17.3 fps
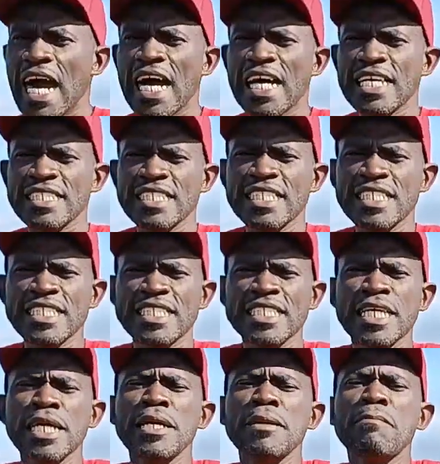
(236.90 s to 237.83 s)
has reached
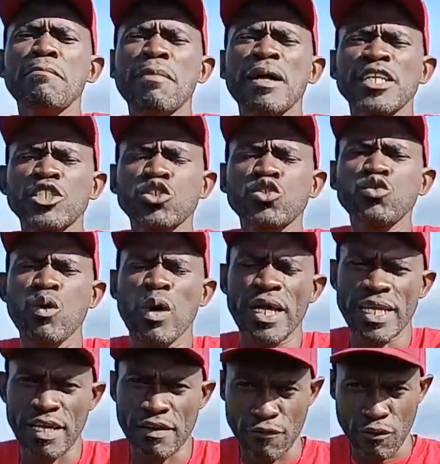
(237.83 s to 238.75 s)
mature
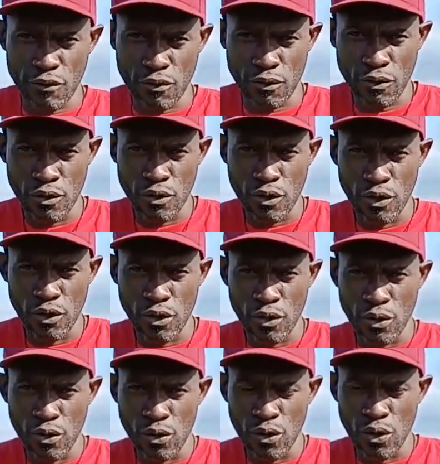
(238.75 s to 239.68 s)
level.
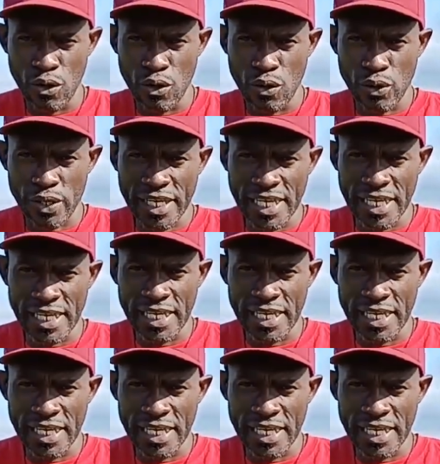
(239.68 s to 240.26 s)
Okay,